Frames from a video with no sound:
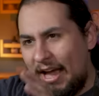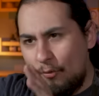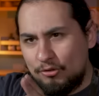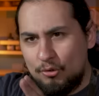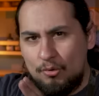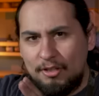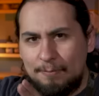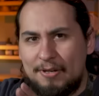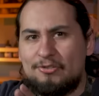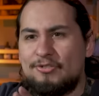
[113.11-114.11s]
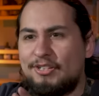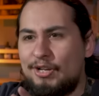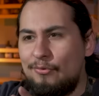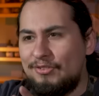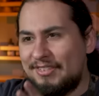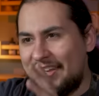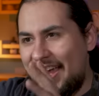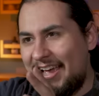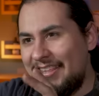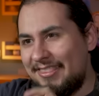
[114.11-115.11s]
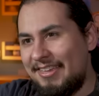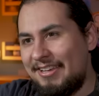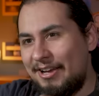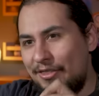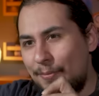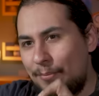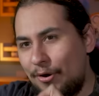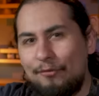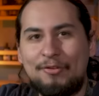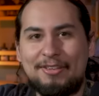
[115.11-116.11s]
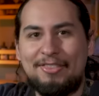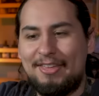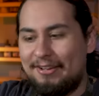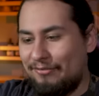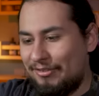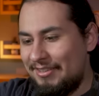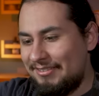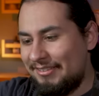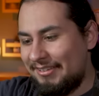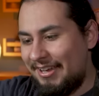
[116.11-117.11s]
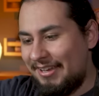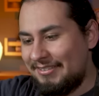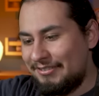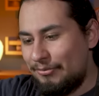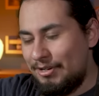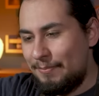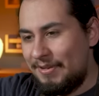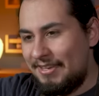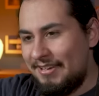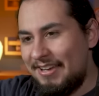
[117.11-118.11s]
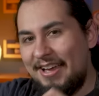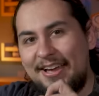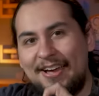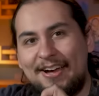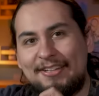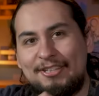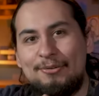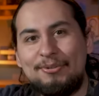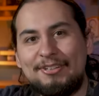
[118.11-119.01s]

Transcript: I was Googling pictures of goats, and I think the perfect thing for these little guys is going to be a cute